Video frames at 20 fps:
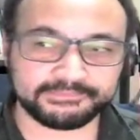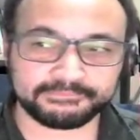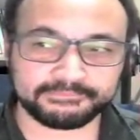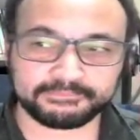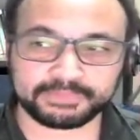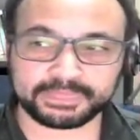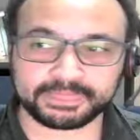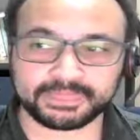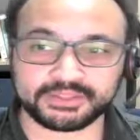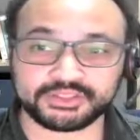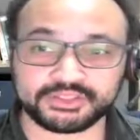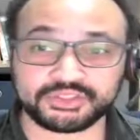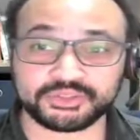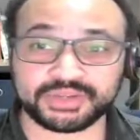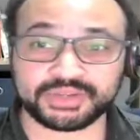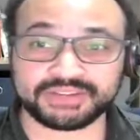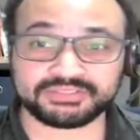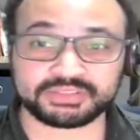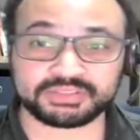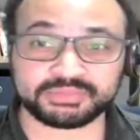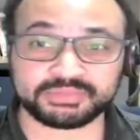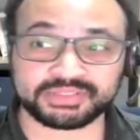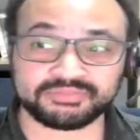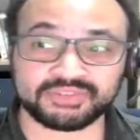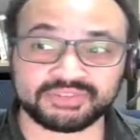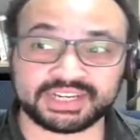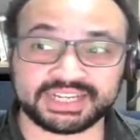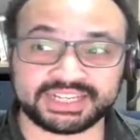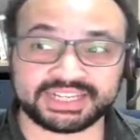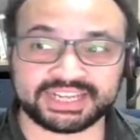You do have to be really
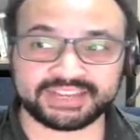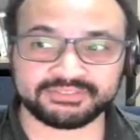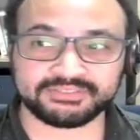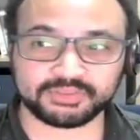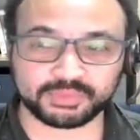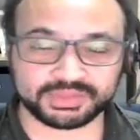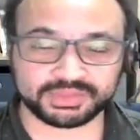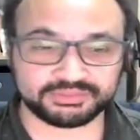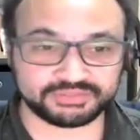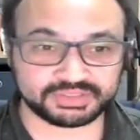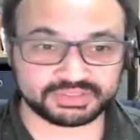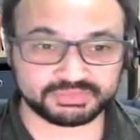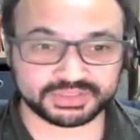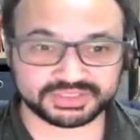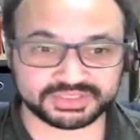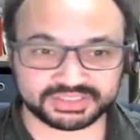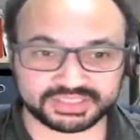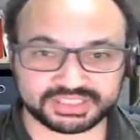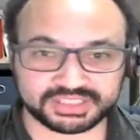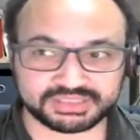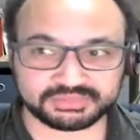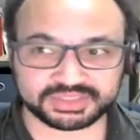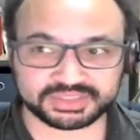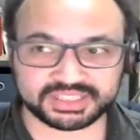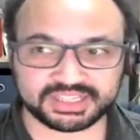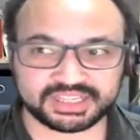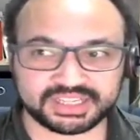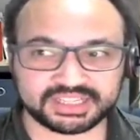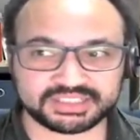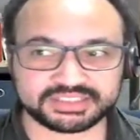careful with response types.
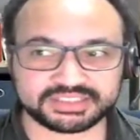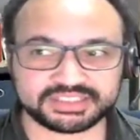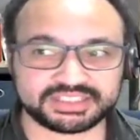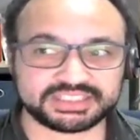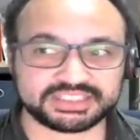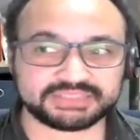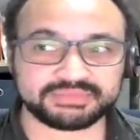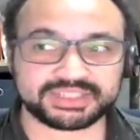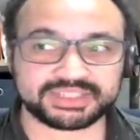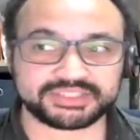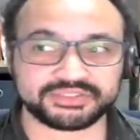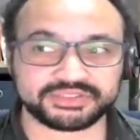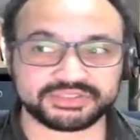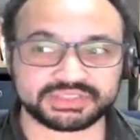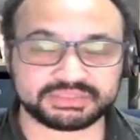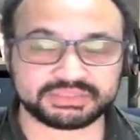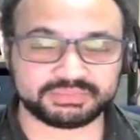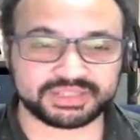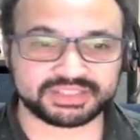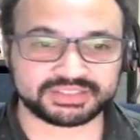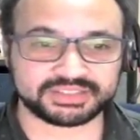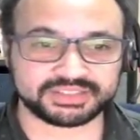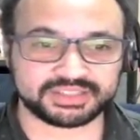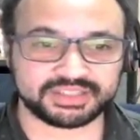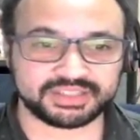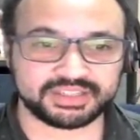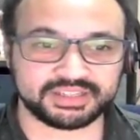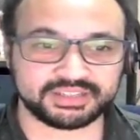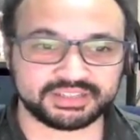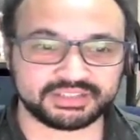So you need to make sure to pass
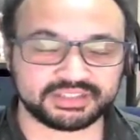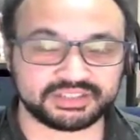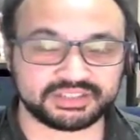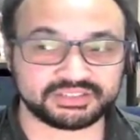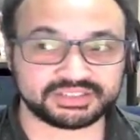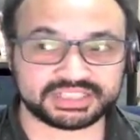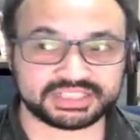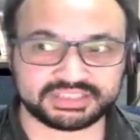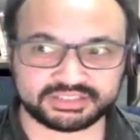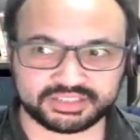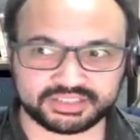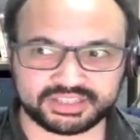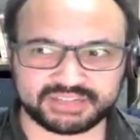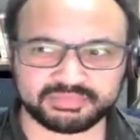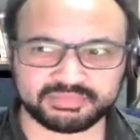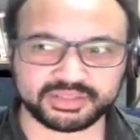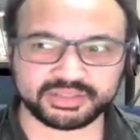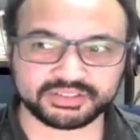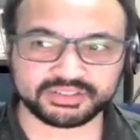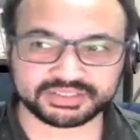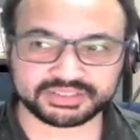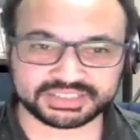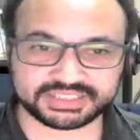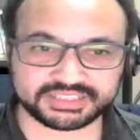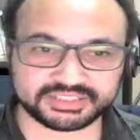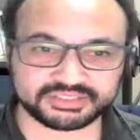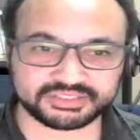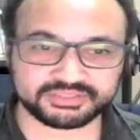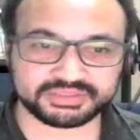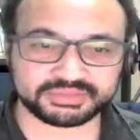the content type and content
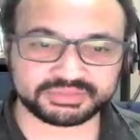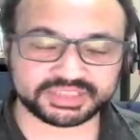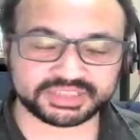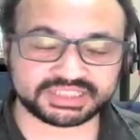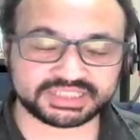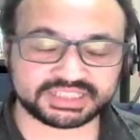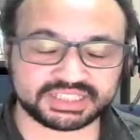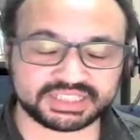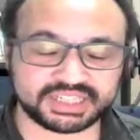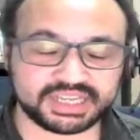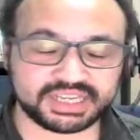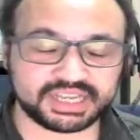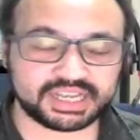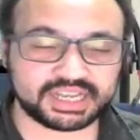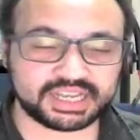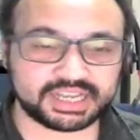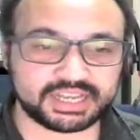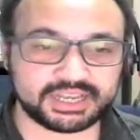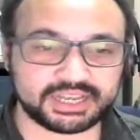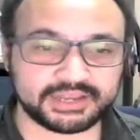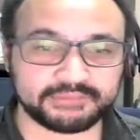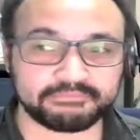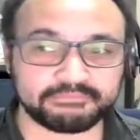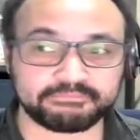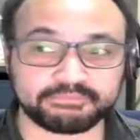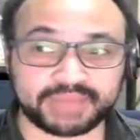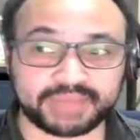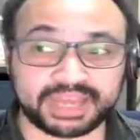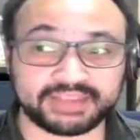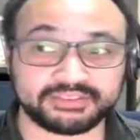description
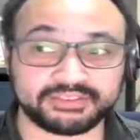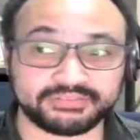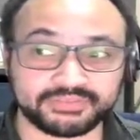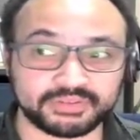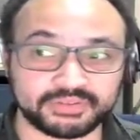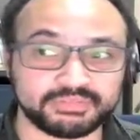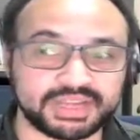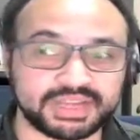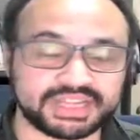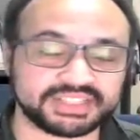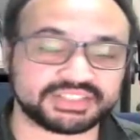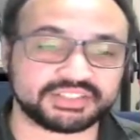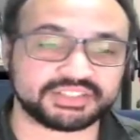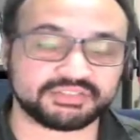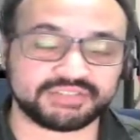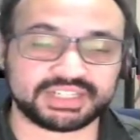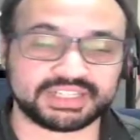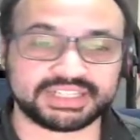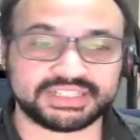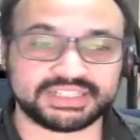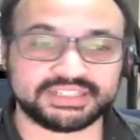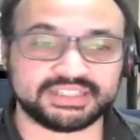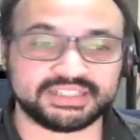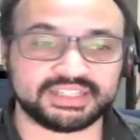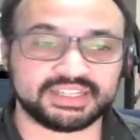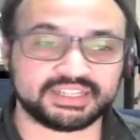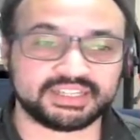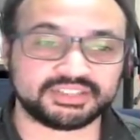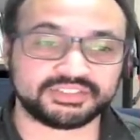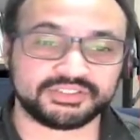back from S3
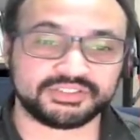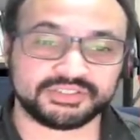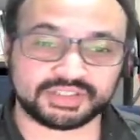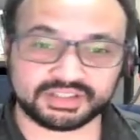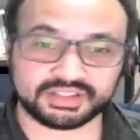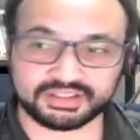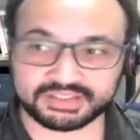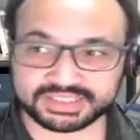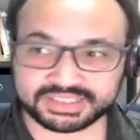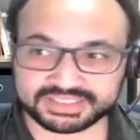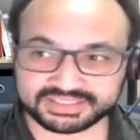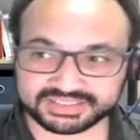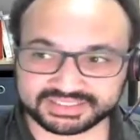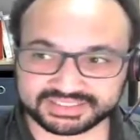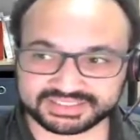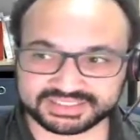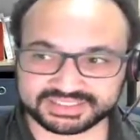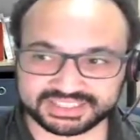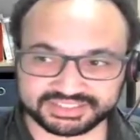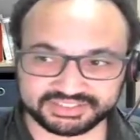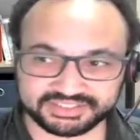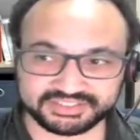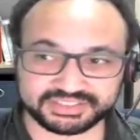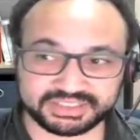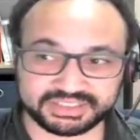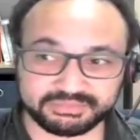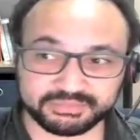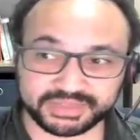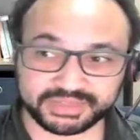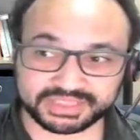to the client, because that's not done by
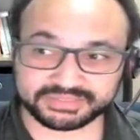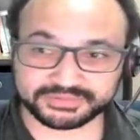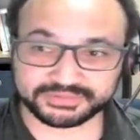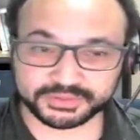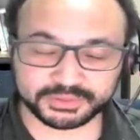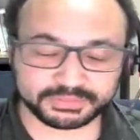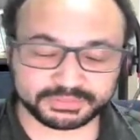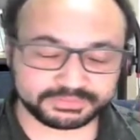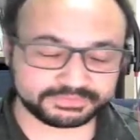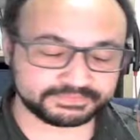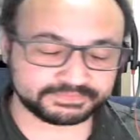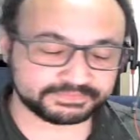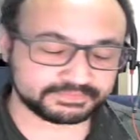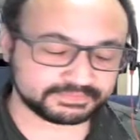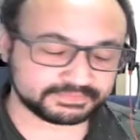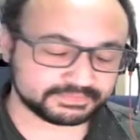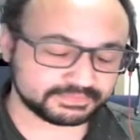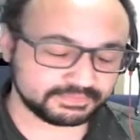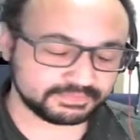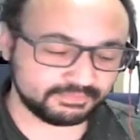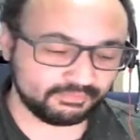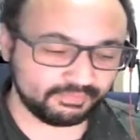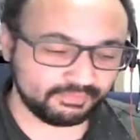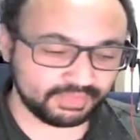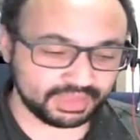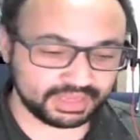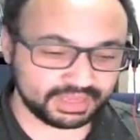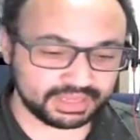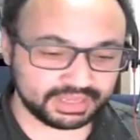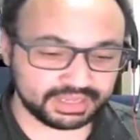default.
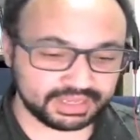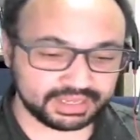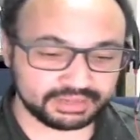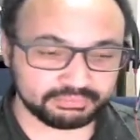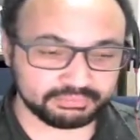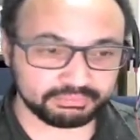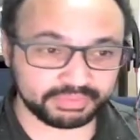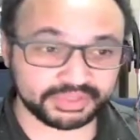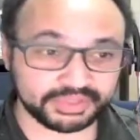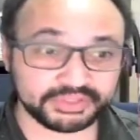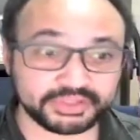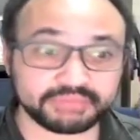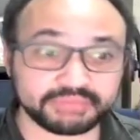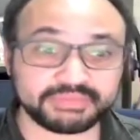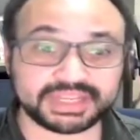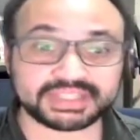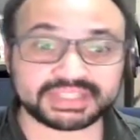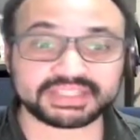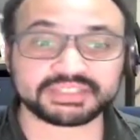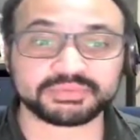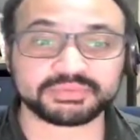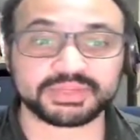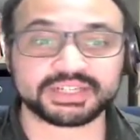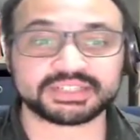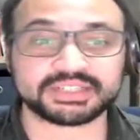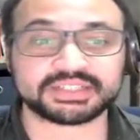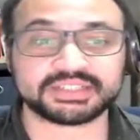But you can make this work.